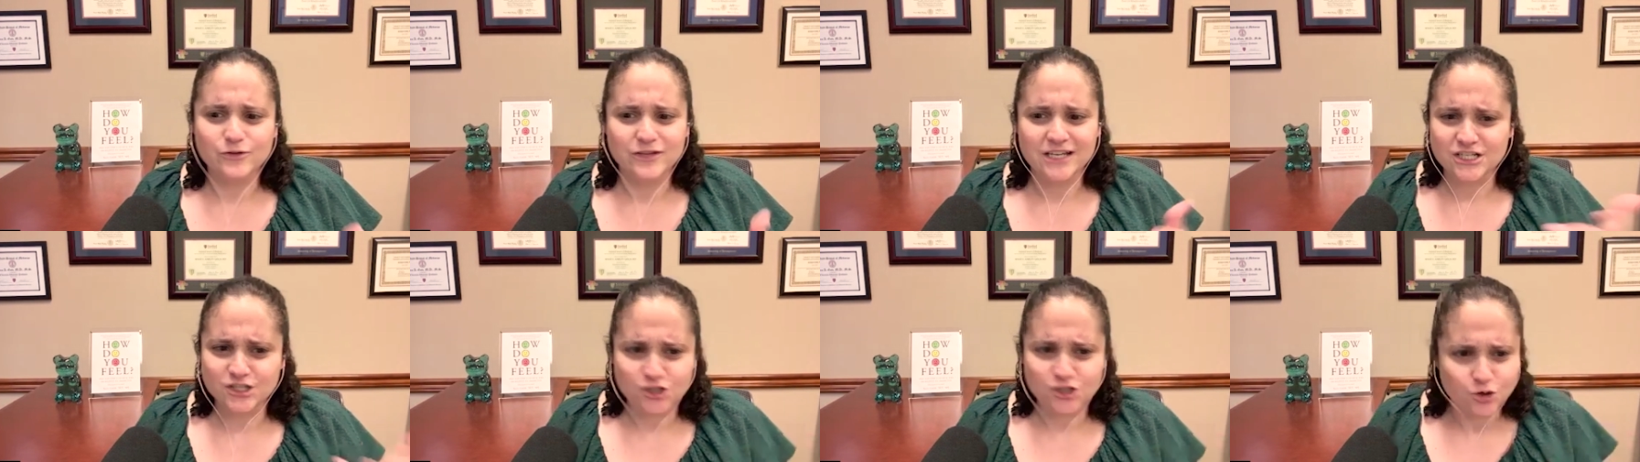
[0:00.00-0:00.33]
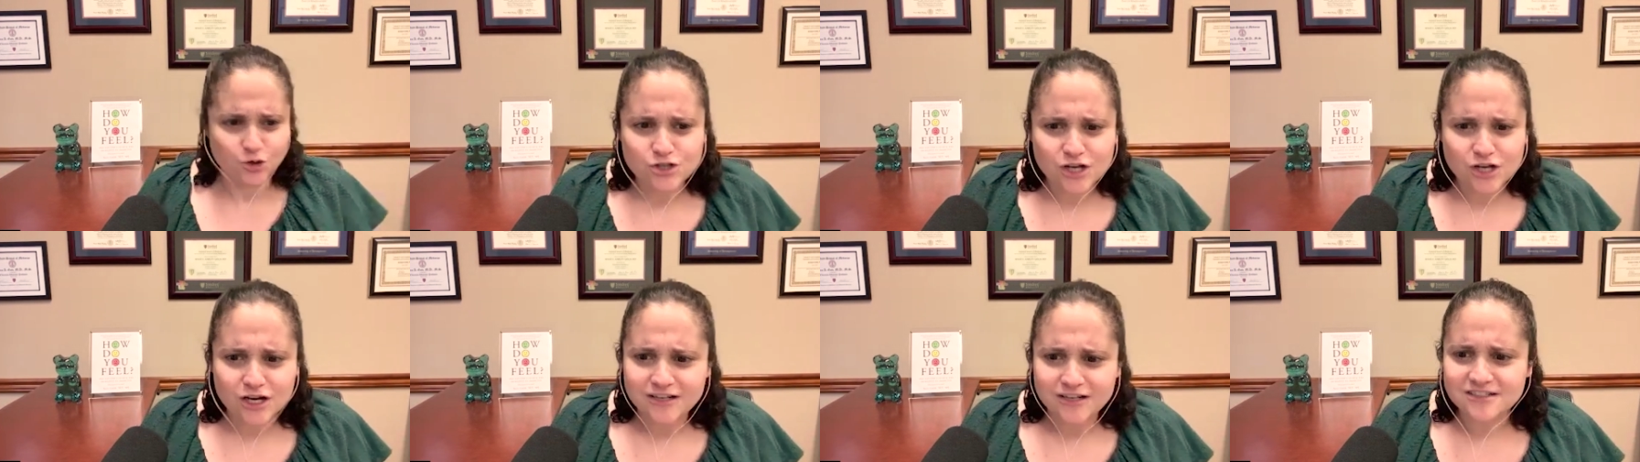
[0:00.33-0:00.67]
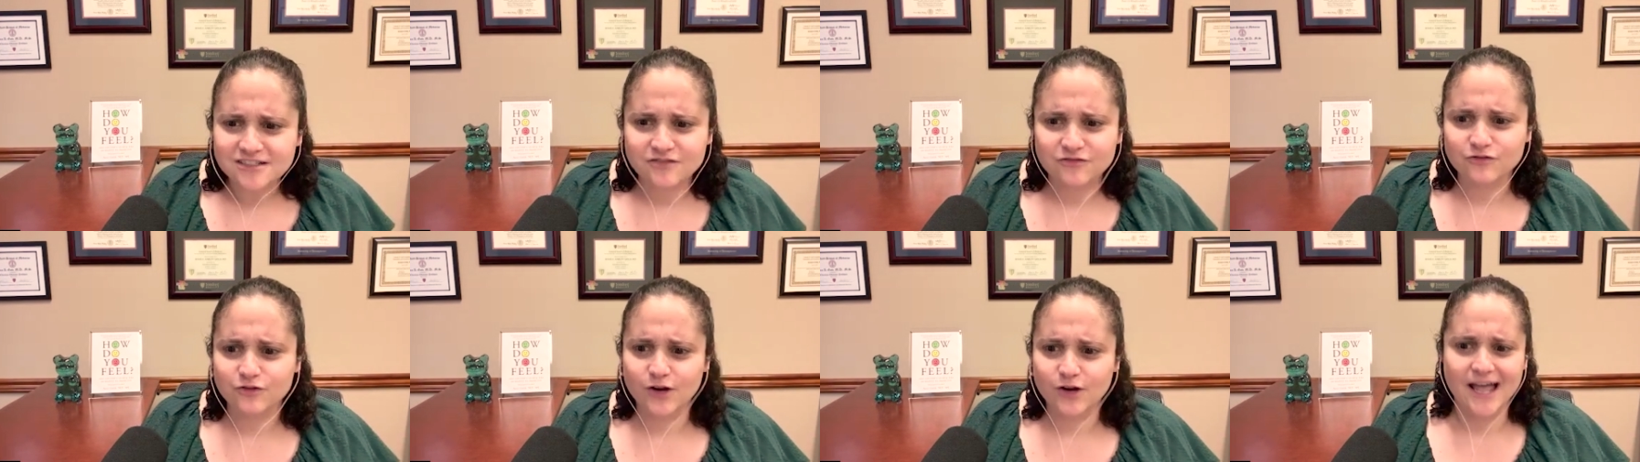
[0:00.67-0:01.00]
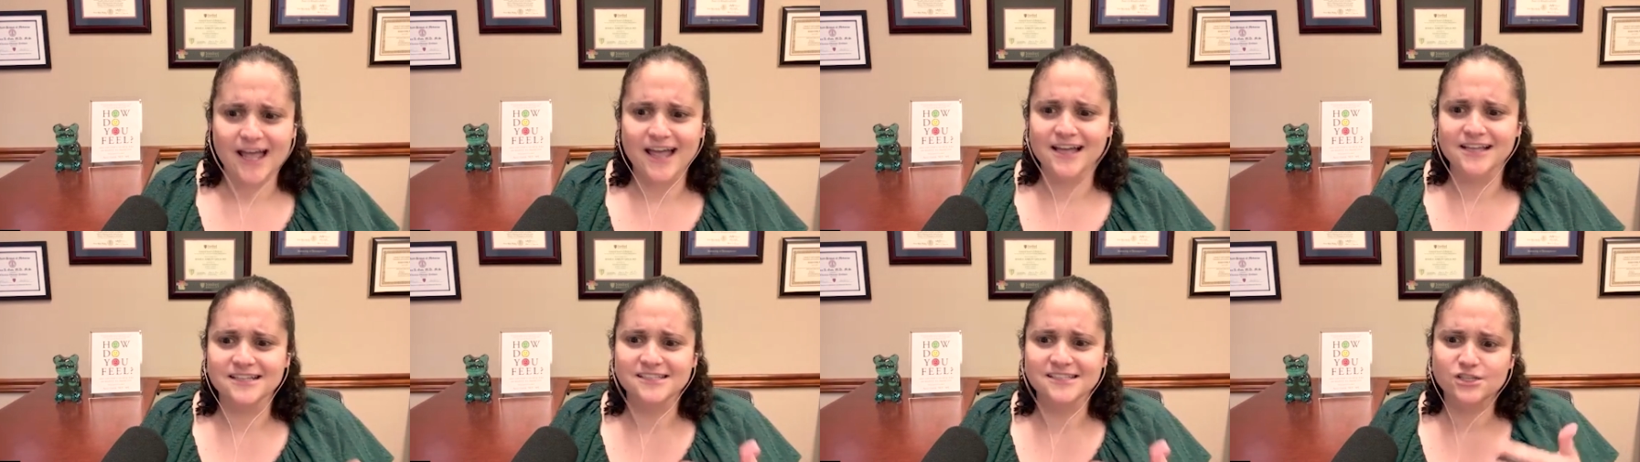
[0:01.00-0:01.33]
They don't talk to
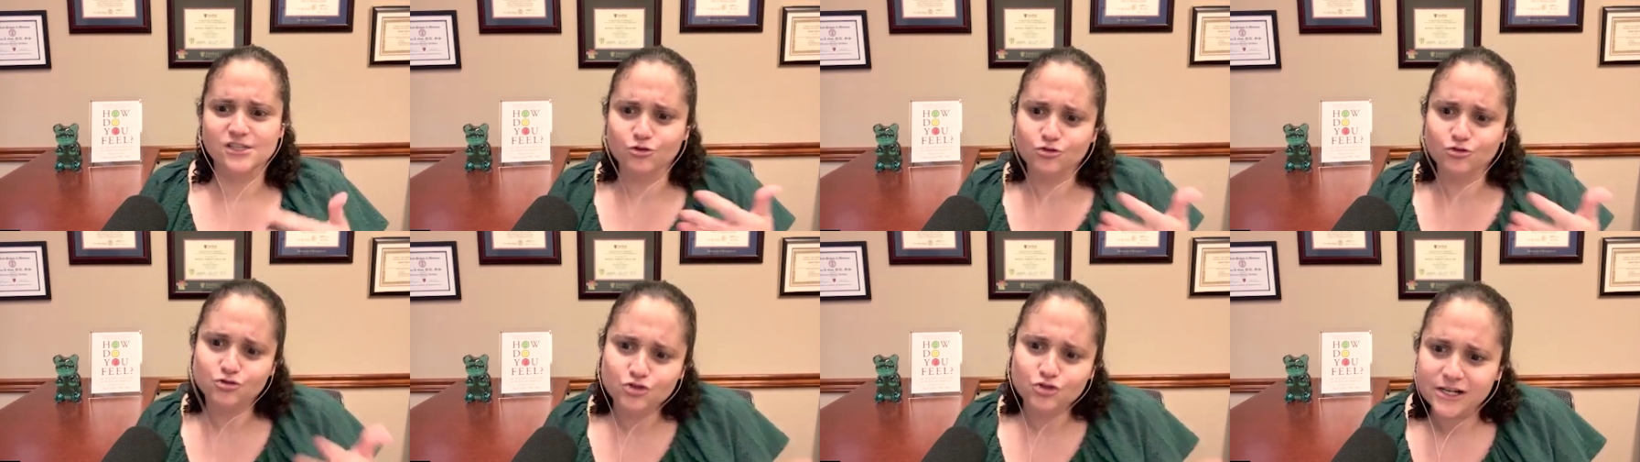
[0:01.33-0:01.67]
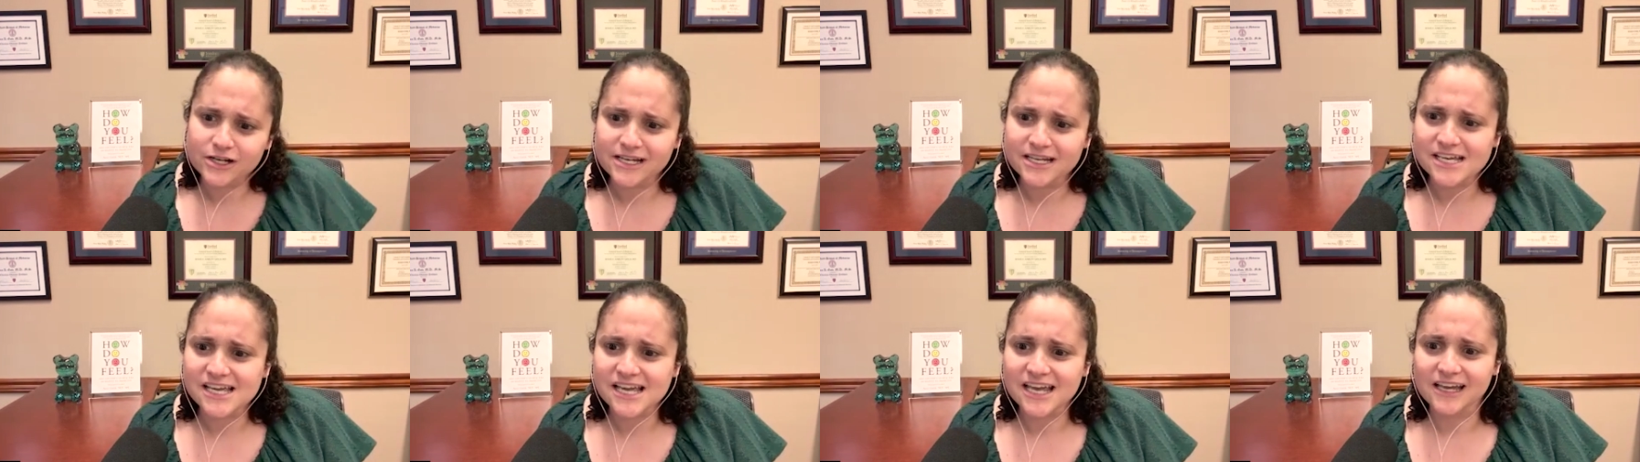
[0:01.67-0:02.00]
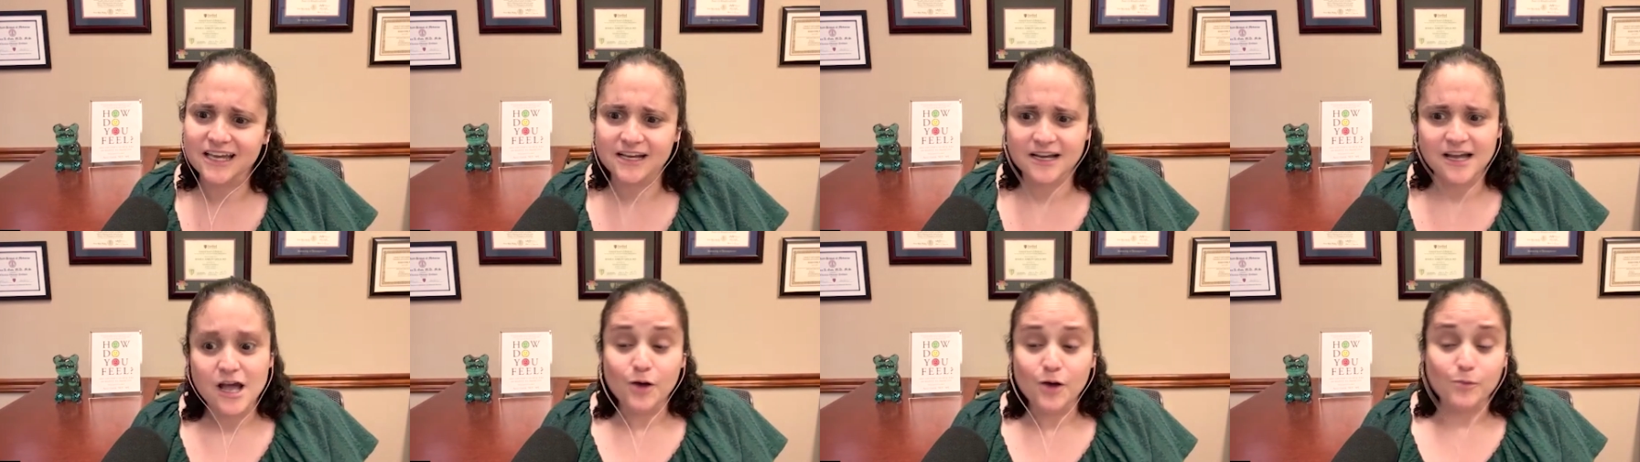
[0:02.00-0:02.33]
friends. They're drinking,